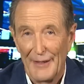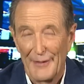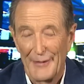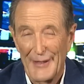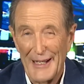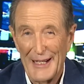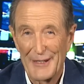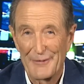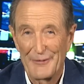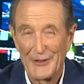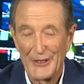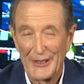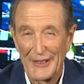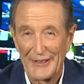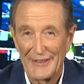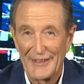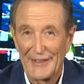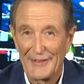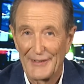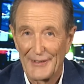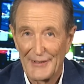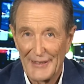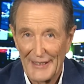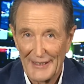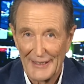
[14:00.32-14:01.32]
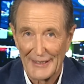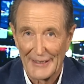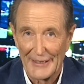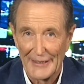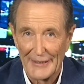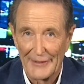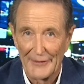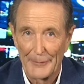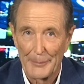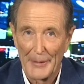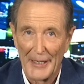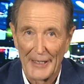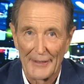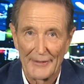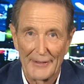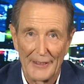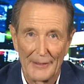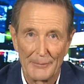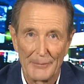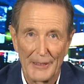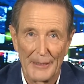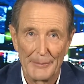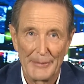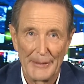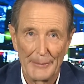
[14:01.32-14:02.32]
That verdict, incidentally, is backed
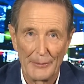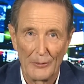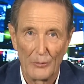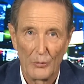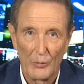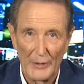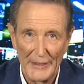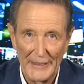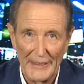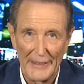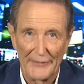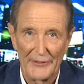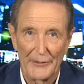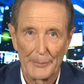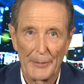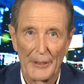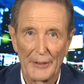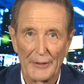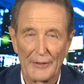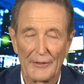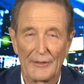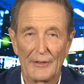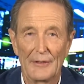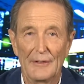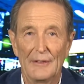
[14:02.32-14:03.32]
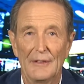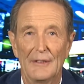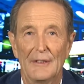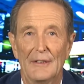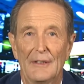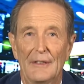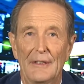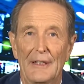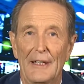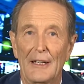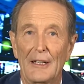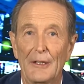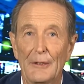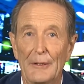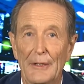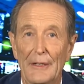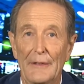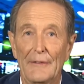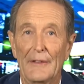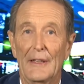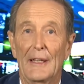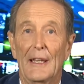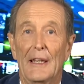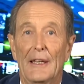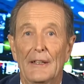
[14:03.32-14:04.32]
up by people we have spoken to
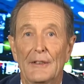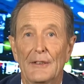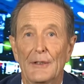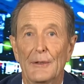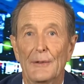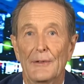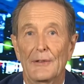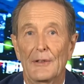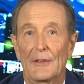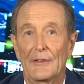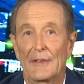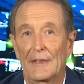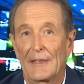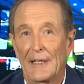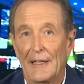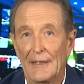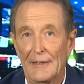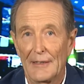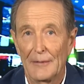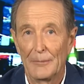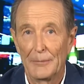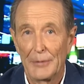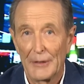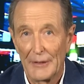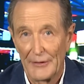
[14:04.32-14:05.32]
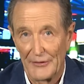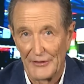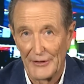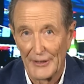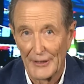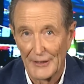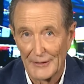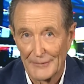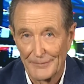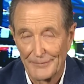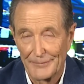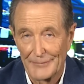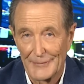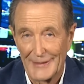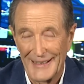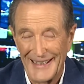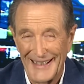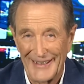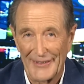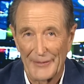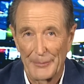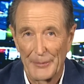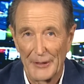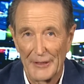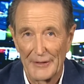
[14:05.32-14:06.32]
including the ANU's Dr. Gaetan Burgio, an
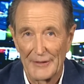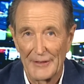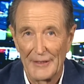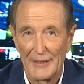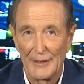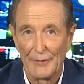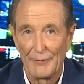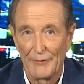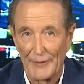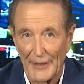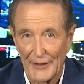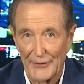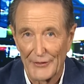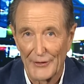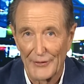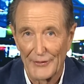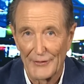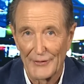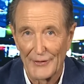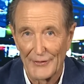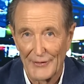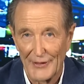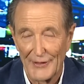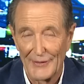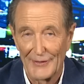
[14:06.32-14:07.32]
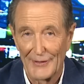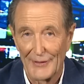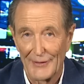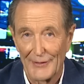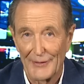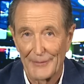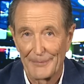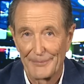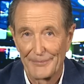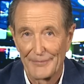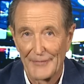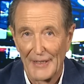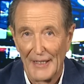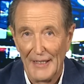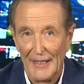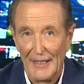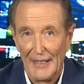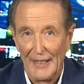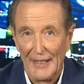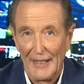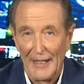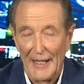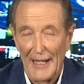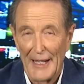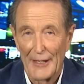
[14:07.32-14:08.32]
expert in infectious diseases.
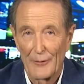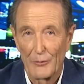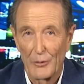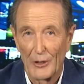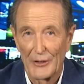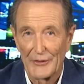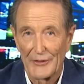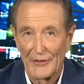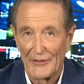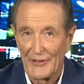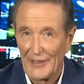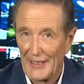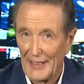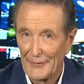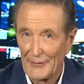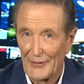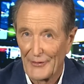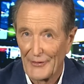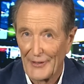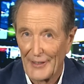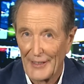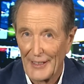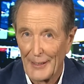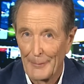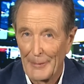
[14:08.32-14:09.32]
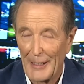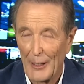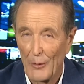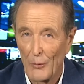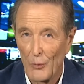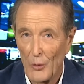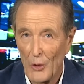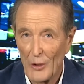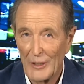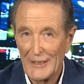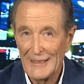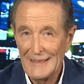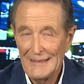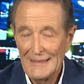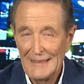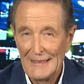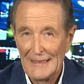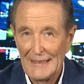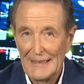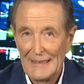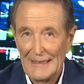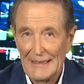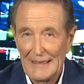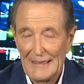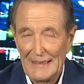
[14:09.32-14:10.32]
And what does he have to say about Walker?
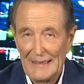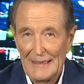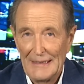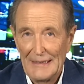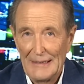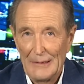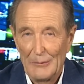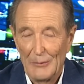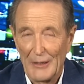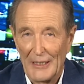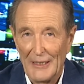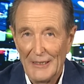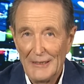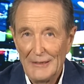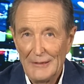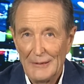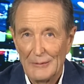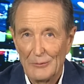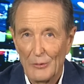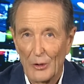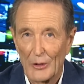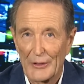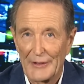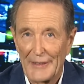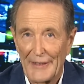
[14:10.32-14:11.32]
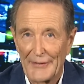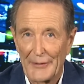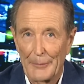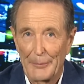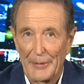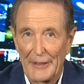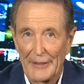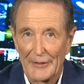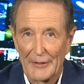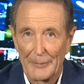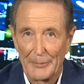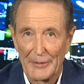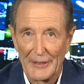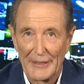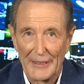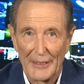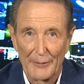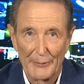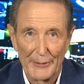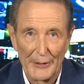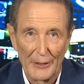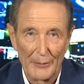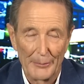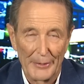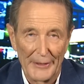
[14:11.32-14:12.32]
Well, Walker does appear to be
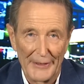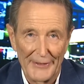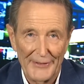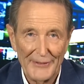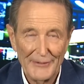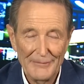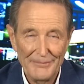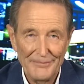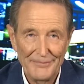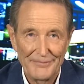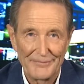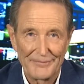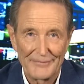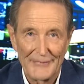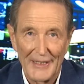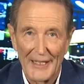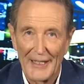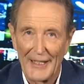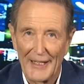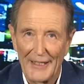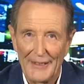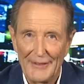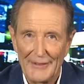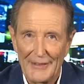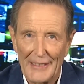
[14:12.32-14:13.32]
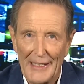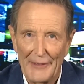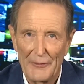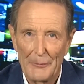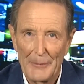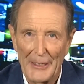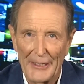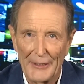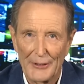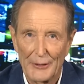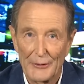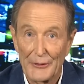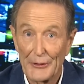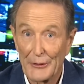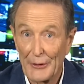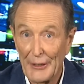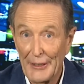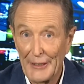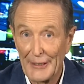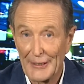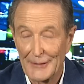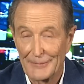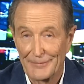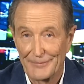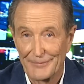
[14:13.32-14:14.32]
a real person and have a medical
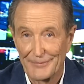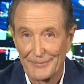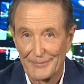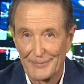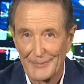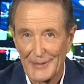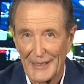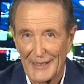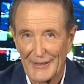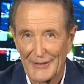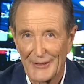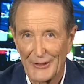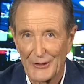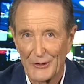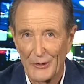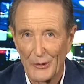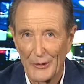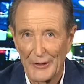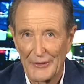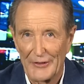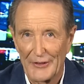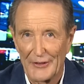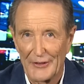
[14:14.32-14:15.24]
degree. But according